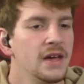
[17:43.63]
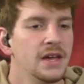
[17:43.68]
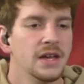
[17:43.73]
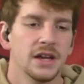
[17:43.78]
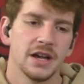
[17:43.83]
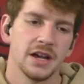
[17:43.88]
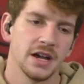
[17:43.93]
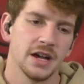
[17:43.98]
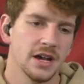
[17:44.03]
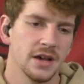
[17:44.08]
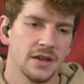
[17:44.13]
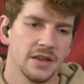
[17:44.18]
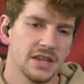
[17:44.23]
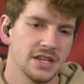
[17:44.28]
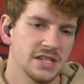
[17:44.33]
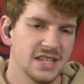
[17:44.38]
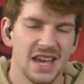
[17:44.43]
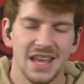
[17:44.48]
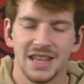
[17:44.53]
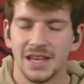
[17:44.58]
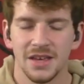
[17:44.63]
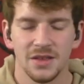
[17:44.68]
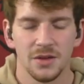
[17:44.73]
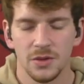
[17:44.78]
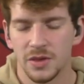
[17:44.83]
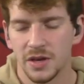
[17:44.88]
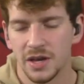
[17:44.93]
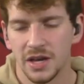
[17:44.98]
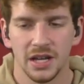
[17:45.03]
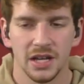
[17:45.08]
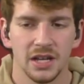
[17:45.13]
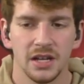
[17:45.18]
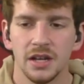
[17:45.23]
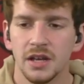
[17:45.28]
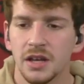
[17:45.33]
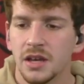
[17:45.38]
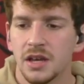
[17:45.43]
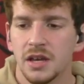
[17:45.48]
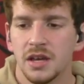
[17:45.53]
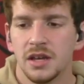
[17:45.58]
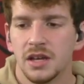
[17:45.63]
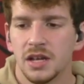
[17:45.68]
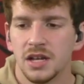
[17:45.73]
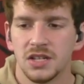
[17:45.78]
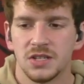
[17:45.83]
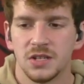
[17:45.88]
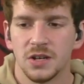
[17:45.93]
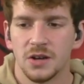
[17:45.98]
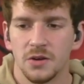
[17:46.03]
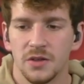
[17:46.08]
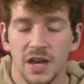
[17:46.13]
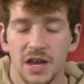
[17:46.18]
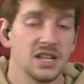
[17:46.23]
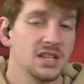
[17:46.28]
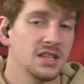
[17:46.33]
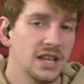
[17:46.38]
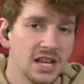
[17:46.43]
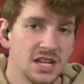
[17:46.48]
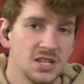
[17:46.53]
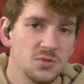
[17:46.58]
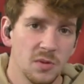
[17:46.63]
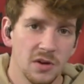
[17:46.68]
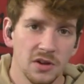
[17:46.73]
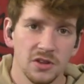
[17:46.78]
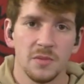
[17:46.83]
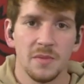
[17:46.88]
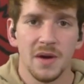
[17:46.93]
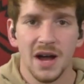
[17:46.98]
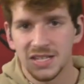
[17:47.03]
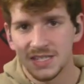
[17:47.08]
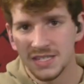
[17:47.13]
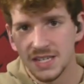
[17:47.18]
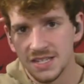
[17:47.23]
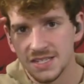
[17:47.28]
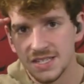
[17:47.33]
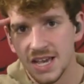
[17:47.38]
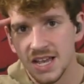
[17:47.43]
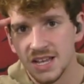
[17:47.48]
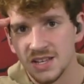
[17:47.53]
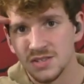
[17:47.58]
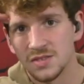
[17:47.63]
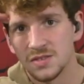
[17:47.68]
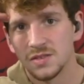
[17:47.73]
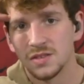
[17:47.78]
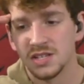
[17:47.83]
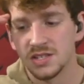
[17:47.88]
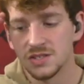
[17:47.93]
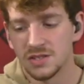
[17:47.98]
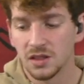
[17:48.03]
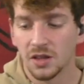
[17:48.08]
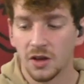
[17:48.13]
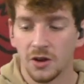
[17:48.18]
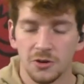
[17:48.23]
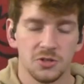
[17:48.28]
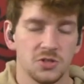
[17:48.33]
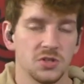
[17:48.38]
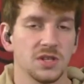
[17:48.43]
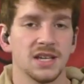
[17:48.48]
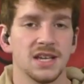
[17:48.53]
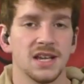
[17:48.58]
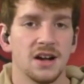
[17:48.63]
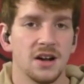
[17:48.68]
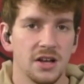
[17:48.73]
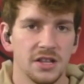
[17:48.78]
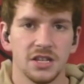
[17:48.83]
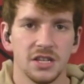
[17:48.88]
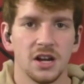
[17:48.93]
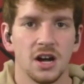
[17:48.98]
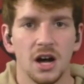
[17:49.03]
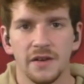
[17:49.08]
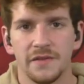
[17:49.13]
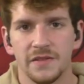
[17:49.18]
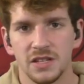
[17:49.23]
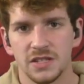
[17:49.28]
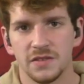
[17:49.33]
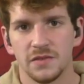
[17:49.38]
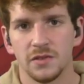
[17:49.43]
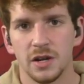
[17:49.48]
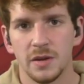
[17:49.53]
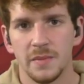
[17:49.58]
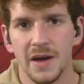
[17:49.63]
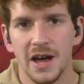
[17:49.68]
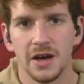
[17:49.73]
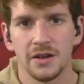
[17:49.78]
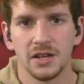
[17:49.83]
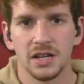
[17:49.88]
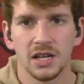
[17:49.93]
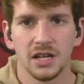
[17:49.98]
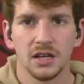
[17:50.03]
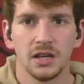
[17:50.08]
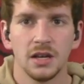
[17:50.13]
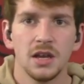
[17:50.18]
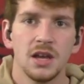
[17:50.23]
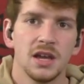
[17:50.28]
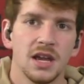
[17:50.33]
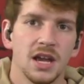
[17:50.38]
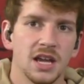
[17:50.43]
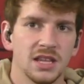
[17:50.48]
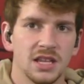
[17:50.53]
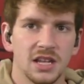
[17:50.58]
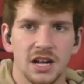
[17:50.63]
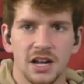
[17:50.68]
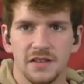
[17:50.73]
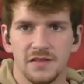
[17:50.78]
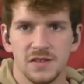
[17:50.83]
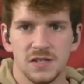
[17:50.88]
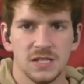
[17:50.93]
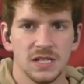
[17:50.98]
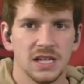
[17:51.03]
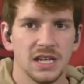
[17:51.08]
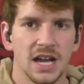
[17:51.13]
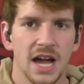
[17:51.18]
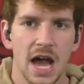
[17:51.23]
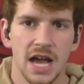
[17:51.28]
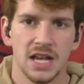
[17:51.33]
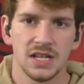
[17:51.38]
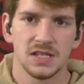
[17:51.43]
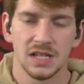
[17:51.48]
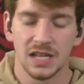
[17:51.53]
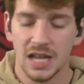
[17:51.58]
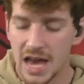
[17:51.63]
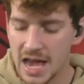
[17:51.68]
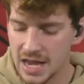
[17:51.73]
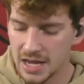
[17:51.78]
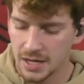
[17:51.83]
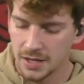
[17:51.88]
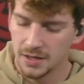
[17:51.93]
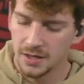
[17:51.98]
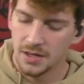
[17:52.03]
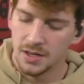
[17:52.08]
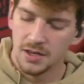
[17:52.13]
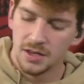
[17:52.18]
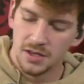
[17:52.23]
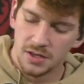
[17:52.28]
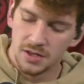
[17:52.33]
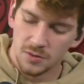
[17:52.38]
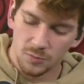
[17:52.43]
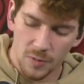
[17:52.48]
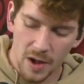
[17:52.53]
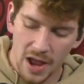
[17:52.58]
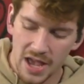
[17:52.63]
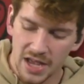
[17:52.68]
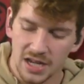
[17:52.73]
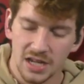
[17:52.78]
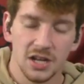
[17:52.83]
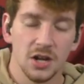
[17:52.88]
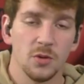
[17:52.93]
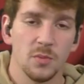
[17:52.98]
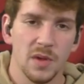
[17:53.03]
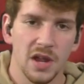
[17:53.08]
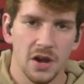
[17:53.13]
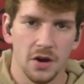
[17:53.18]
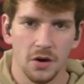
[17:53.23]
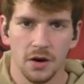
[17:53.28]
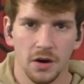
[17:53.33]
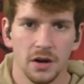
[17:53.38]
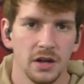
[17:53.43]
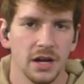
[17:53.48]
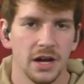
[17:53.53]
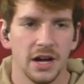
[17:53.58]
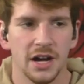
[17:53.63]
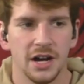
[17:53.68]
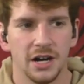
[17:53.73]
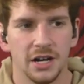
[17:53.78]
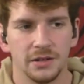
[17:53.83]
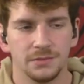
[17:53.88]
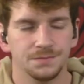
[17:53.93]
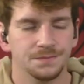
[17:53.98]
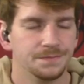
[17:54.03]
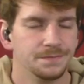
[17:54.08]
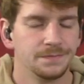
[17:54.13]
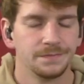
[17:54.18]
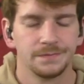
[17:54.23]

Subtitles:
this, that, and the other thing, and so that is where their mindset is at, is largely on the offensive rebounding, and then obviously guys like Wright, Nomir, and